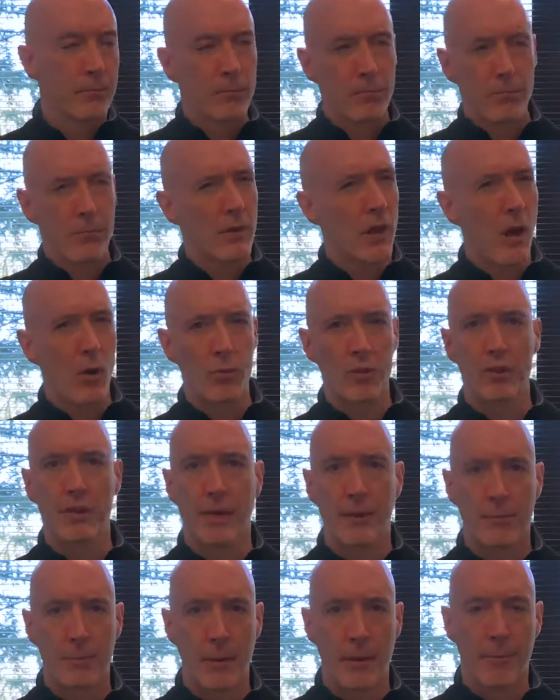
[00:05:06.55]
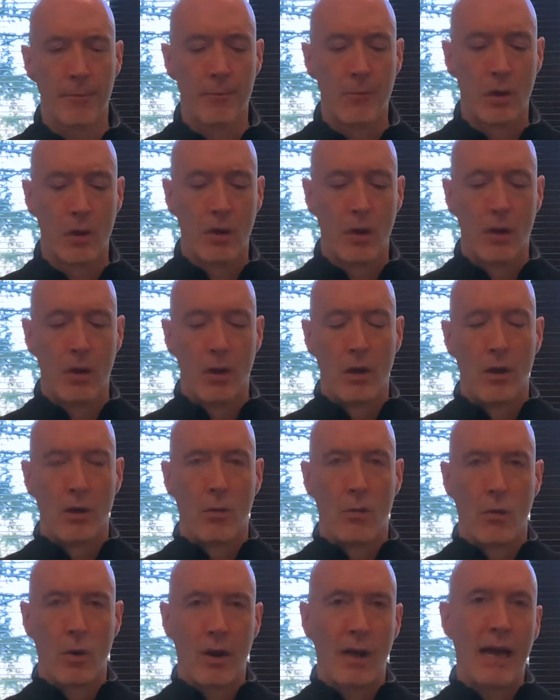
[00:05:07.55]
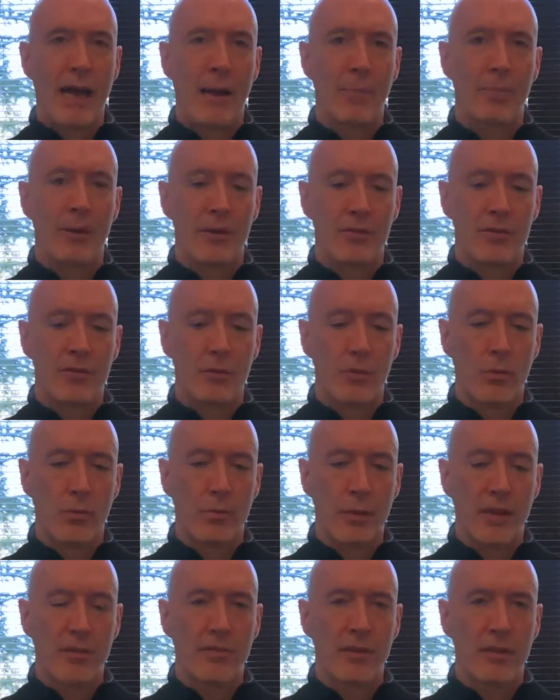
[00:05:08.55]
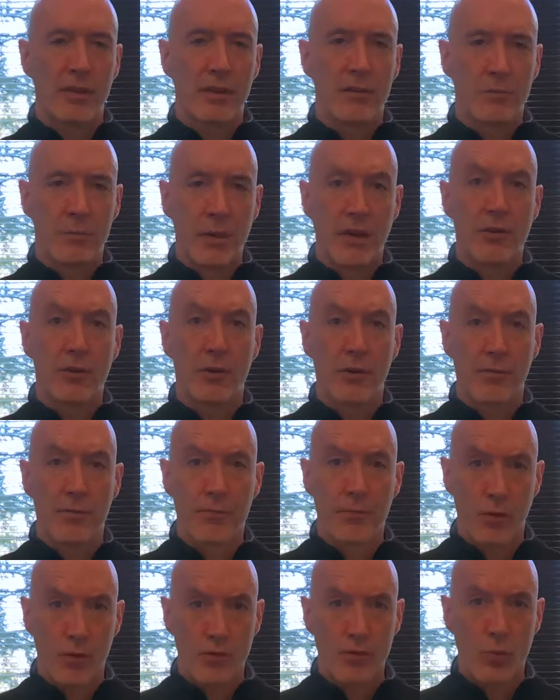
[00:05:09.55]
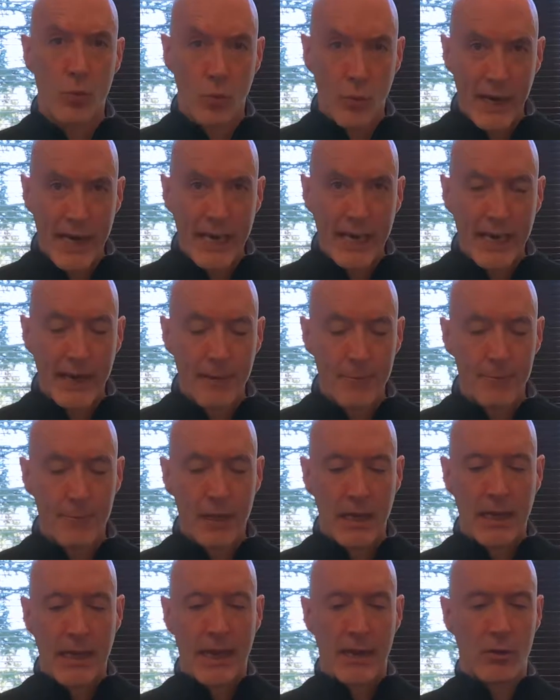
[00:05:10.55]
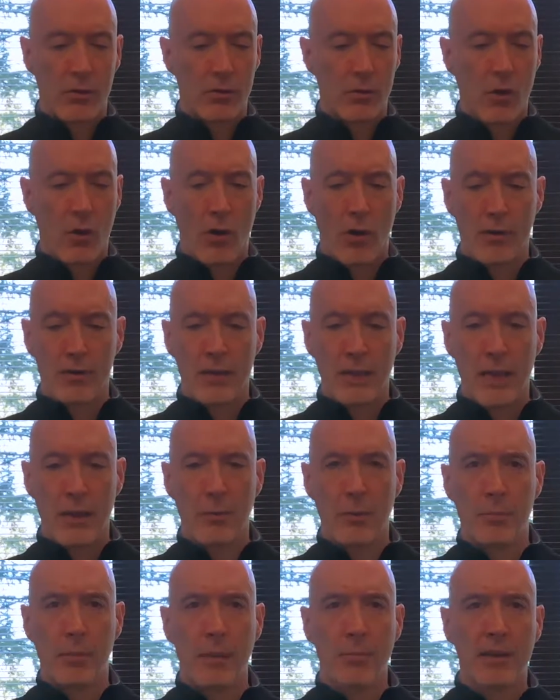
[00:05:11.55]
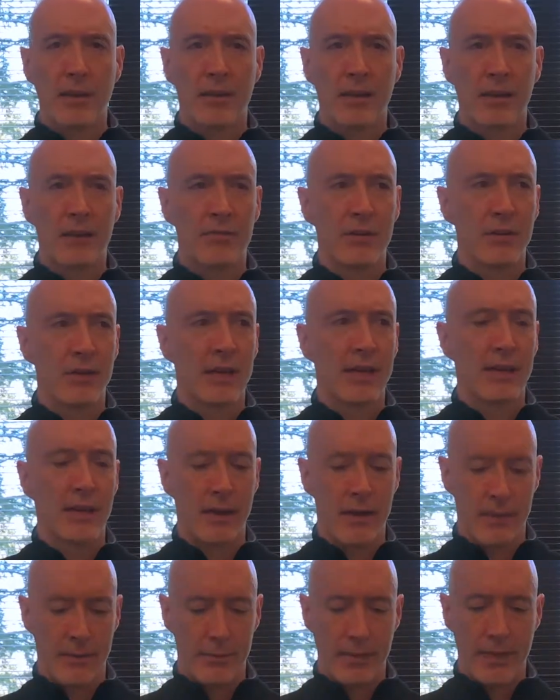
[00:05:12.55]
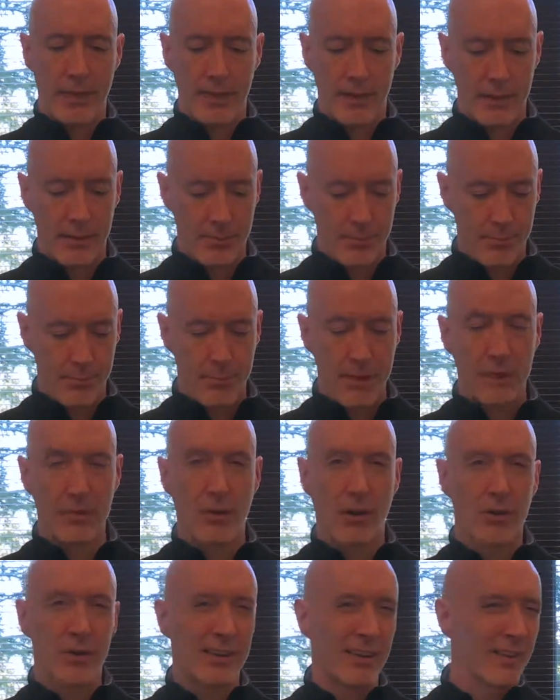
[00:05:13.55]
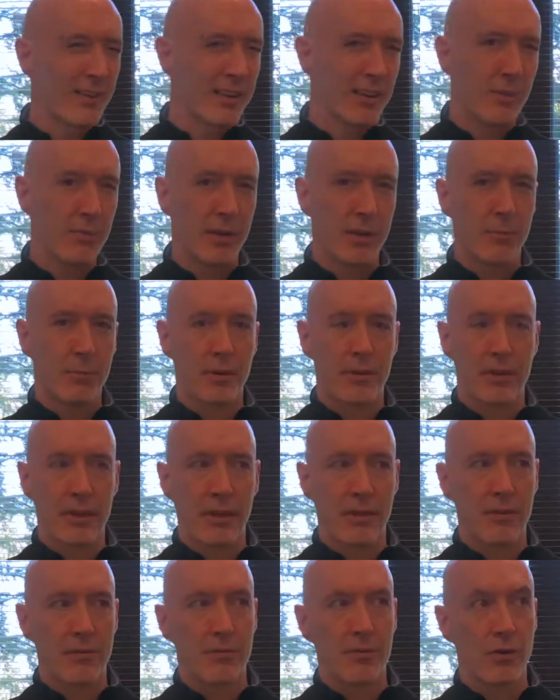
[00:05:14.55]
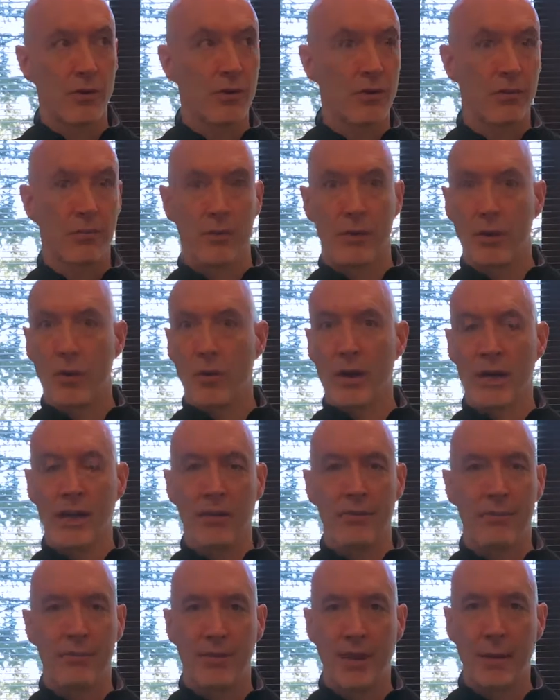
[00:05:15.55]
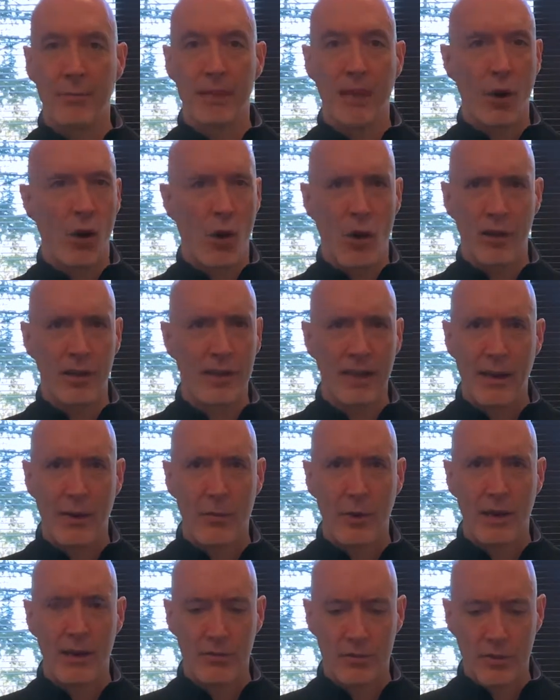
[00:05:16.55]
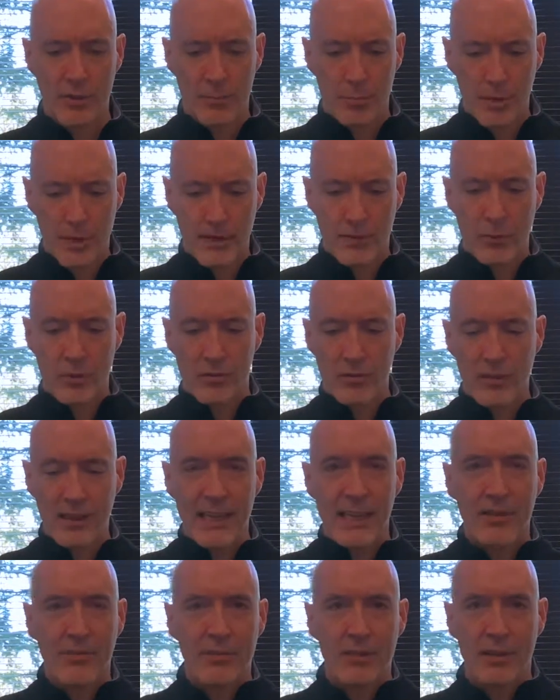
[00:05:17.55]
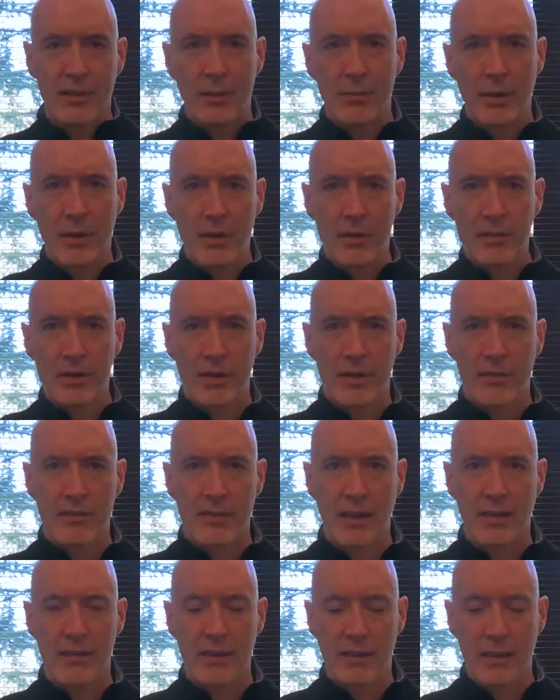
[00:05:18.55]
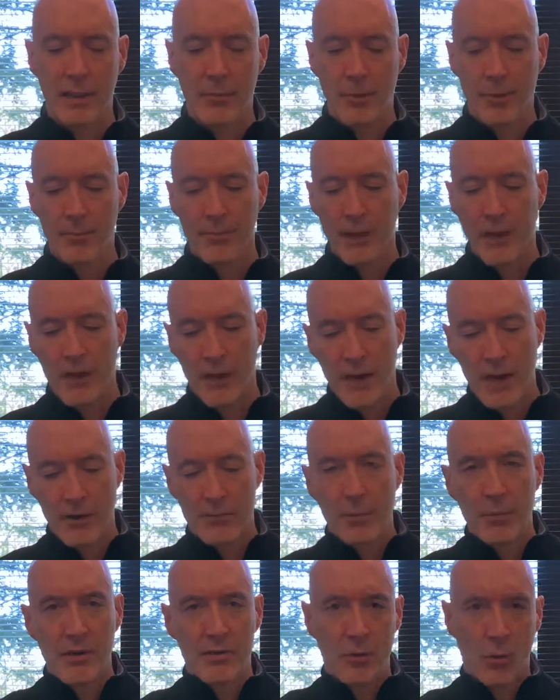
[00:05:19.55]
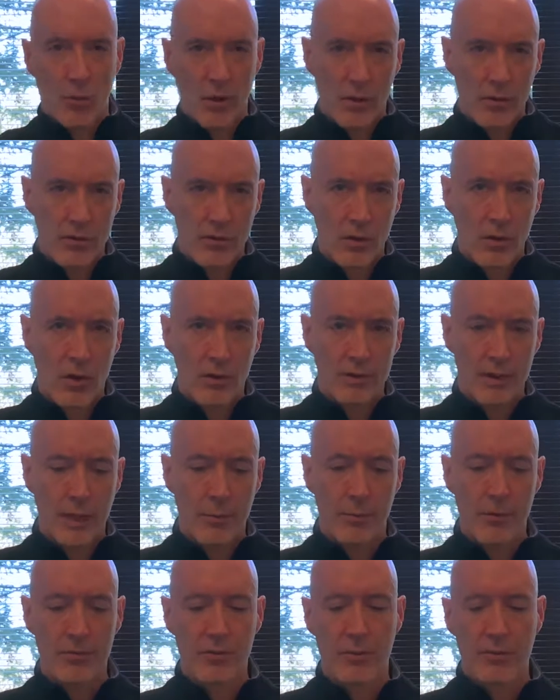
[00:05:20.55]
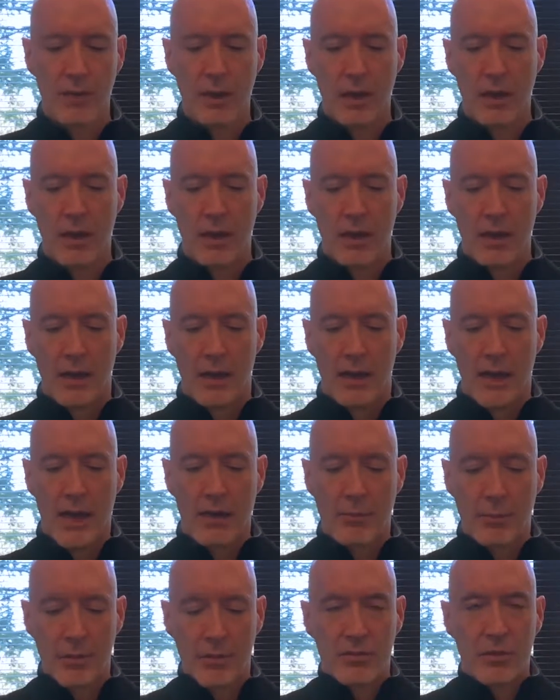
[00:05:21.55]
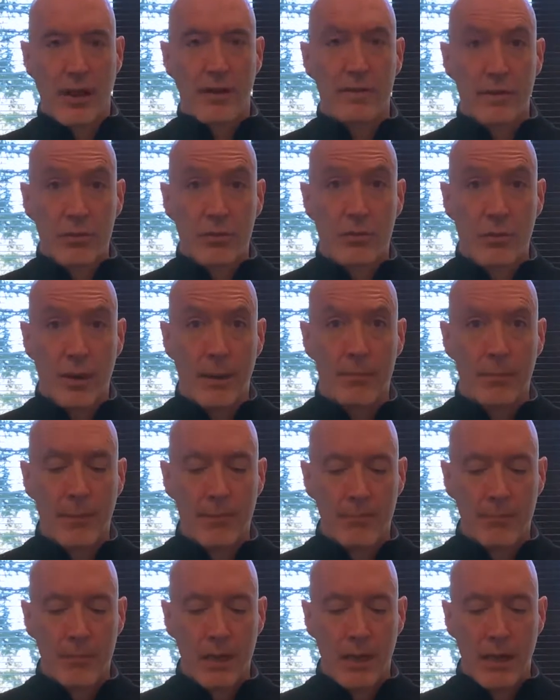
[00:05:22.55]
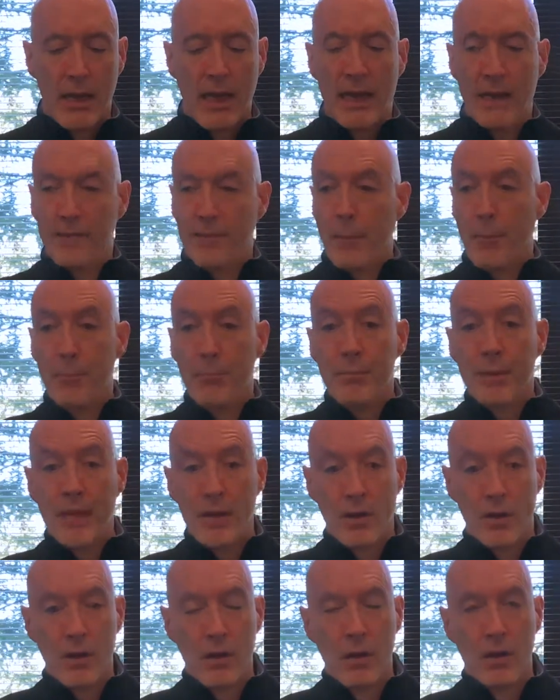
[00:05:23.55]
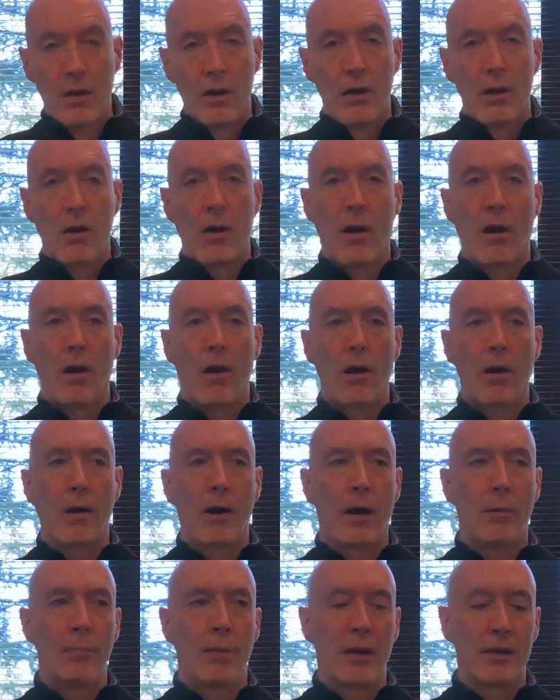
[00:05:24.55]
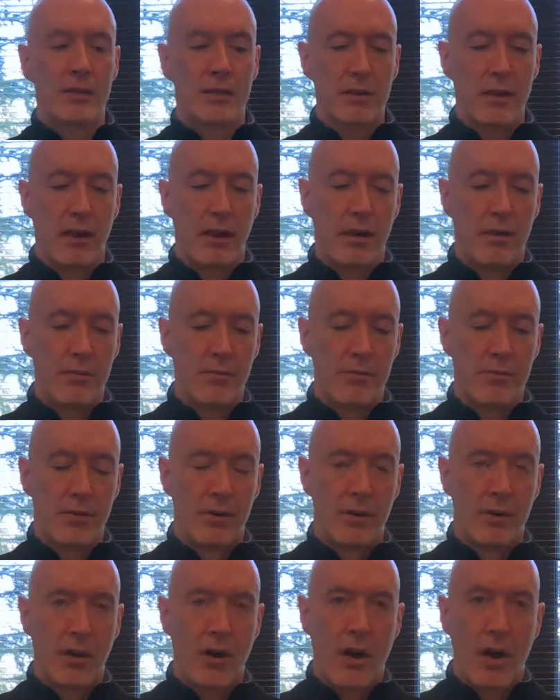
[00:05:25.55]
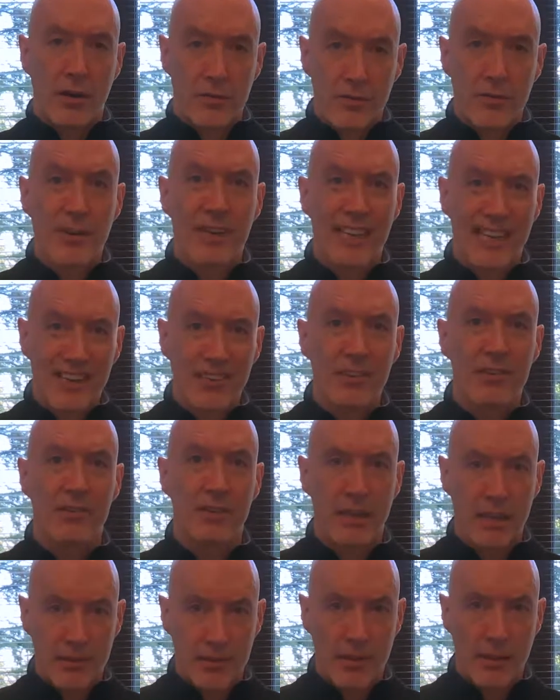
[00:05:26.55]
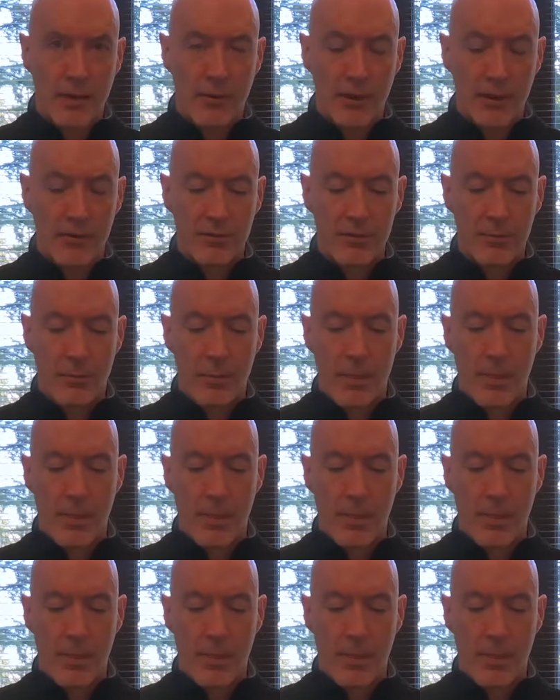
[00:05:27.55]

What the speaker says: Not with Shakespeare. What'll happen is you'll basically spend your first week at a long table. Maybe think of it like a big long dinner table you put together for, like a family holiday where you sort of put in those leaves in the middle to extend the table. Everybody's at one of those long tables. Everybody's got their script. And in the middle are a bunch of Oxford English dictionaries,